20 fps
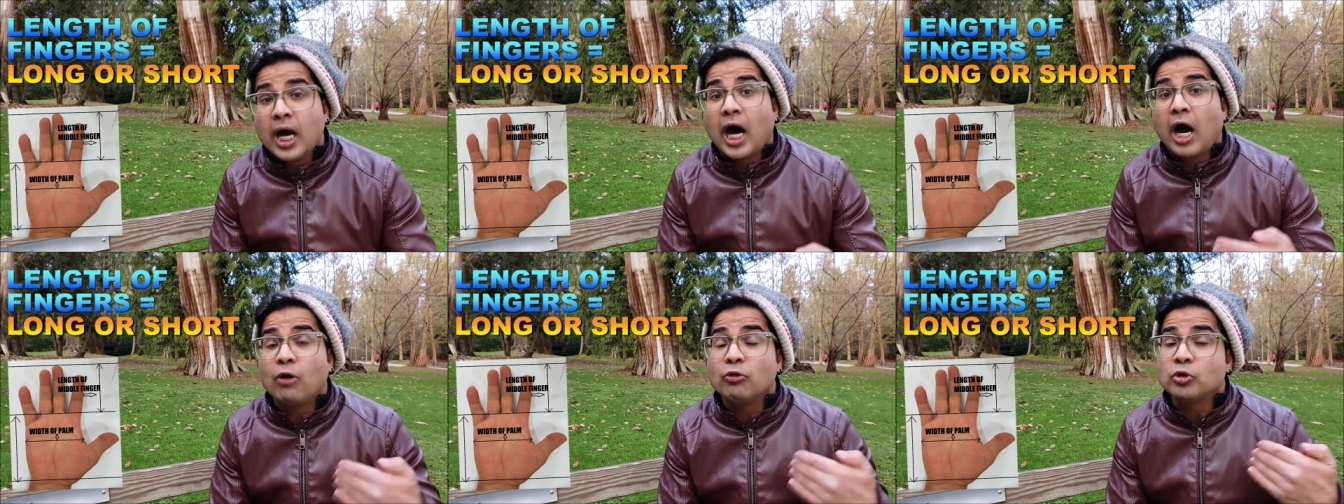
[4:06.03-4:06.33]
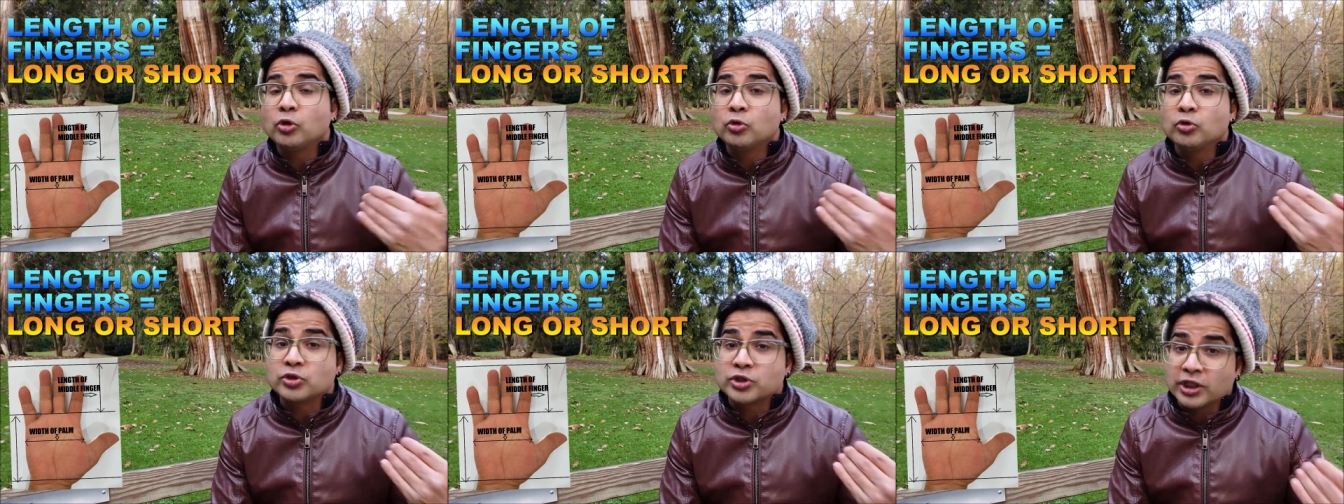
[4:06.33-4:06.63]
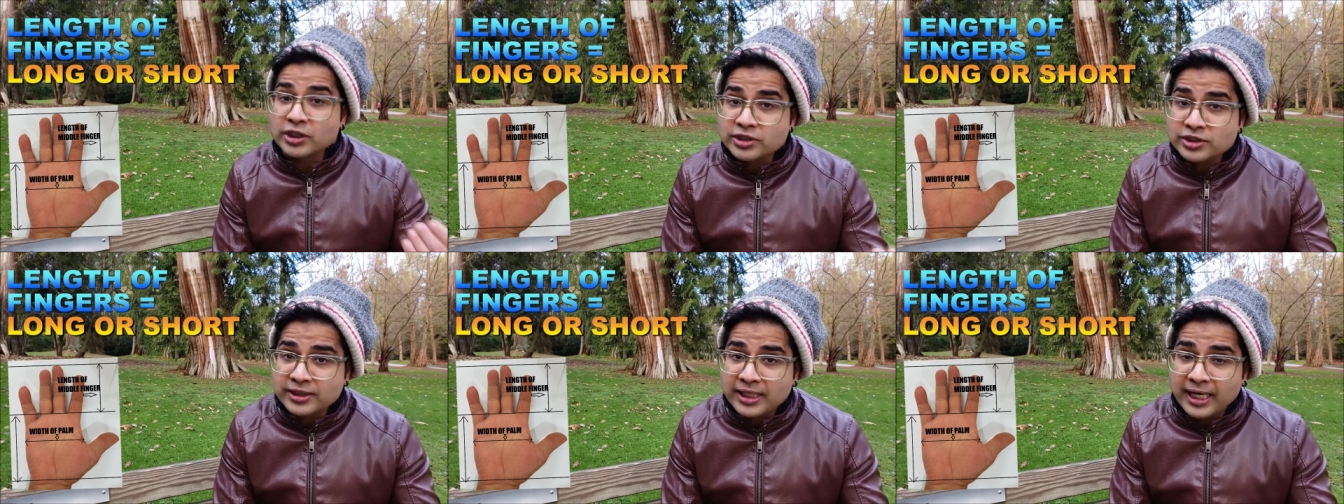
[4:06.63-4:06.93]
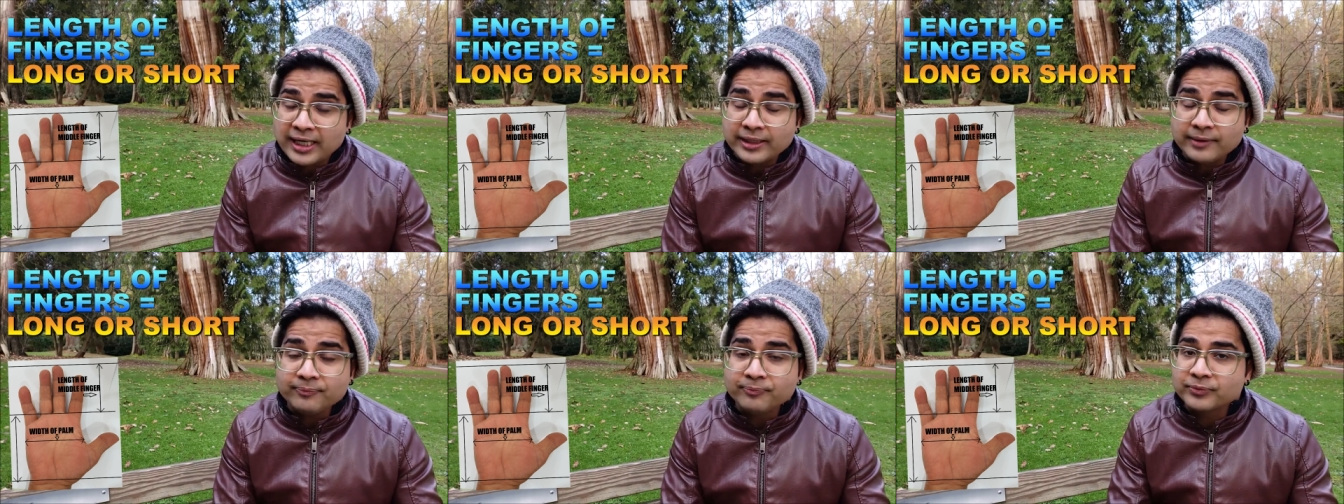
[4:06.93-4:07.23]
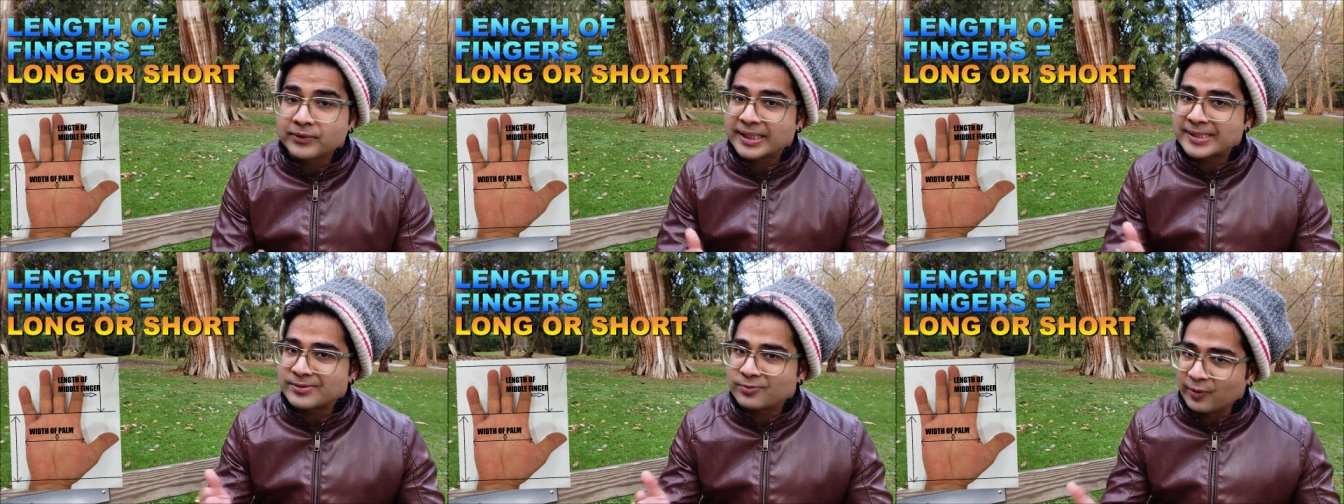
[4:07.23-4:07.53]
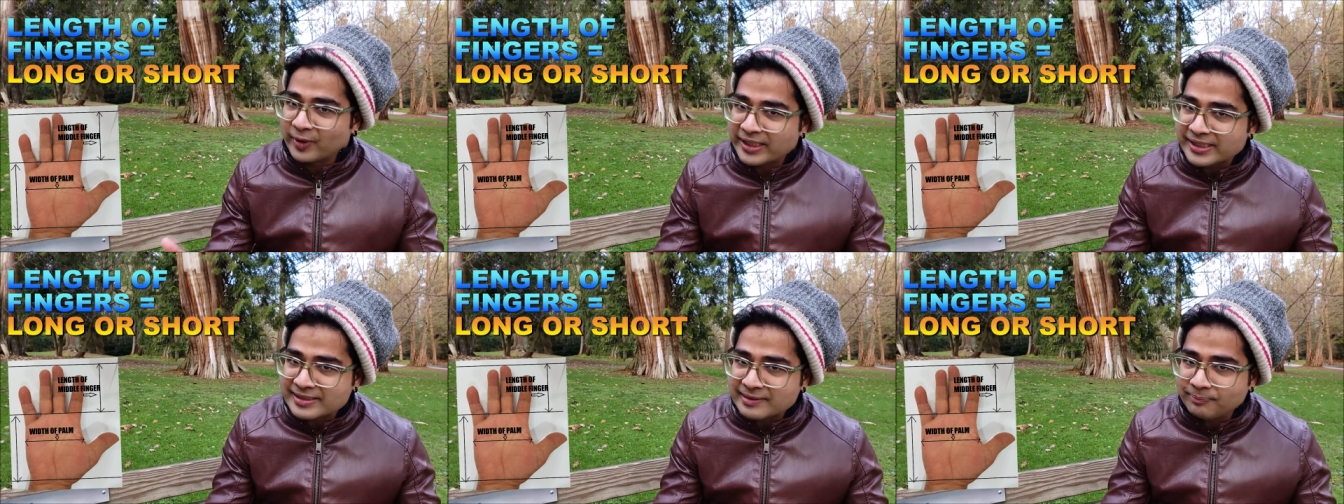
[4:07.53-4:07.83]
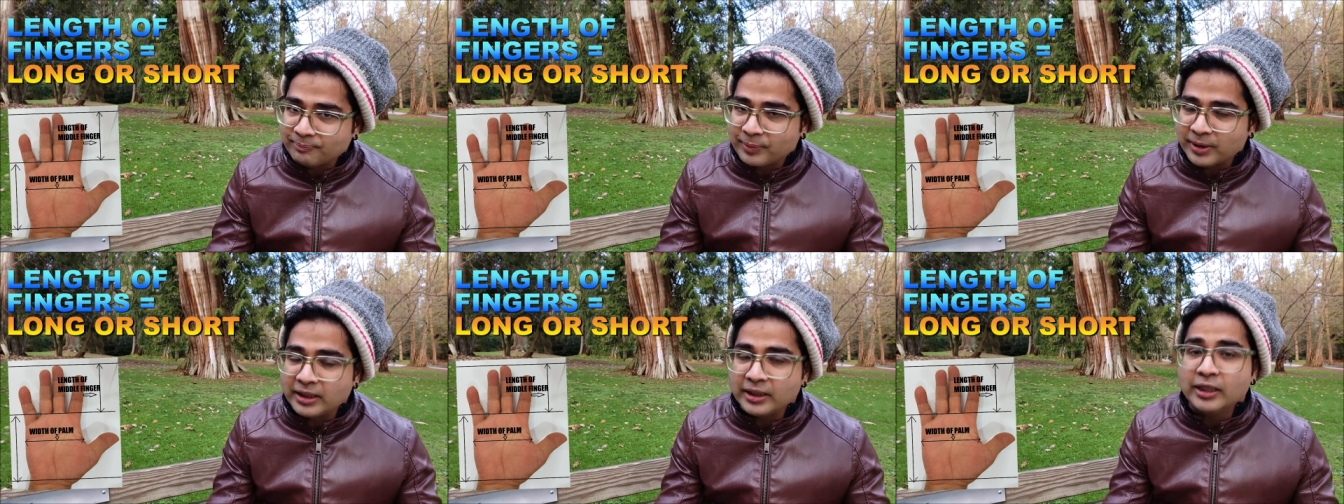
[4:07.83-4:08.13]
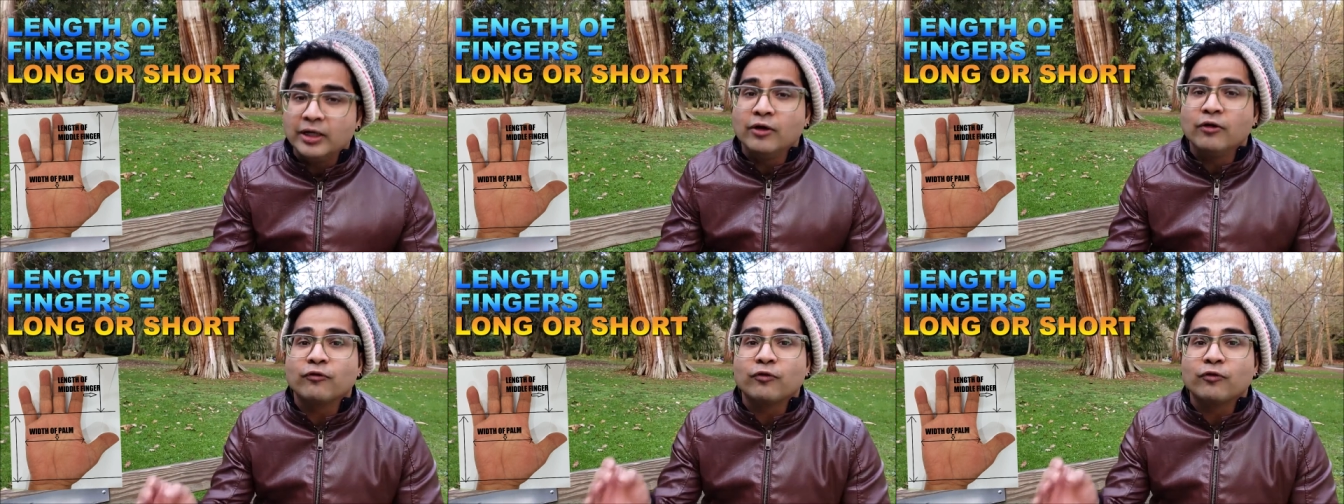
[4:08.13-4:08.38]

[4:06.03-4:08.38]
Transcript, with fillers: How to judge that? That's very simple.